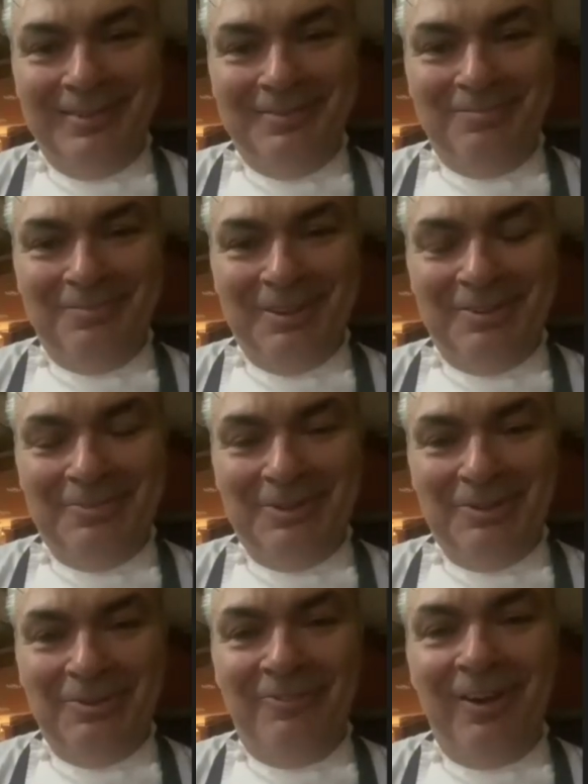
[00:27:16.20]

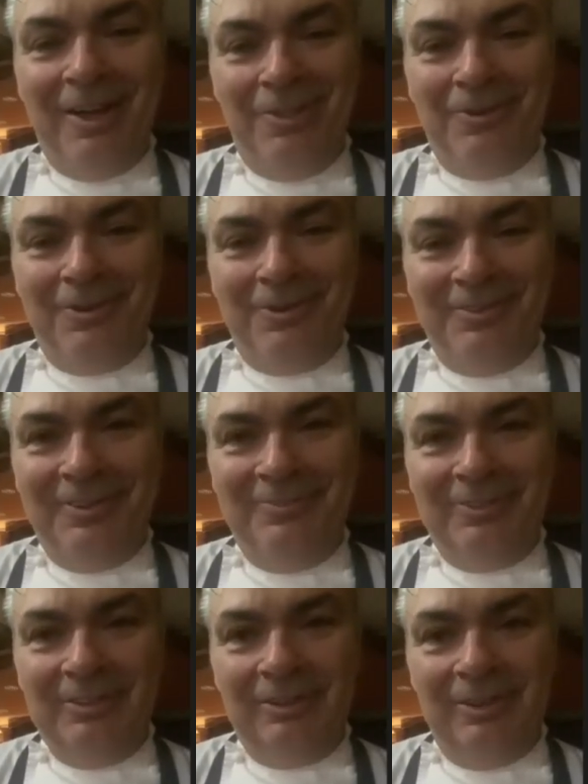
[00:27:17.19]
becoming a father,
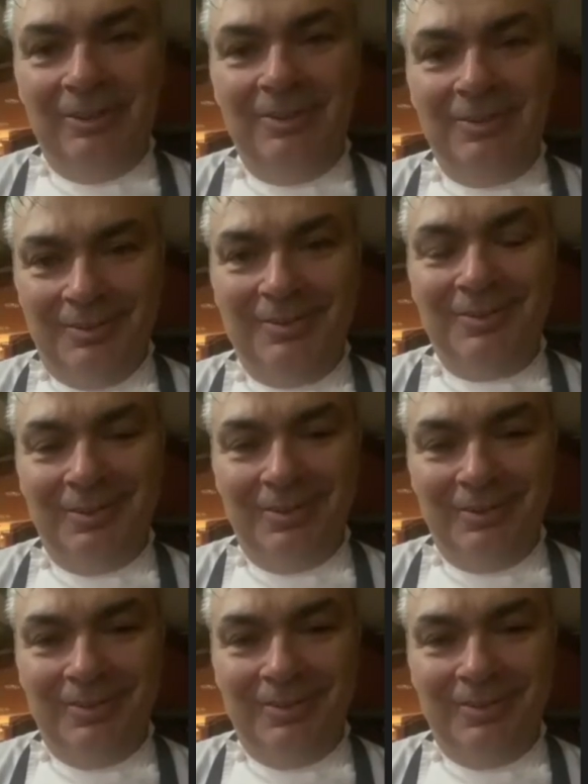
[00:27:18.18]
definitely. Yeah.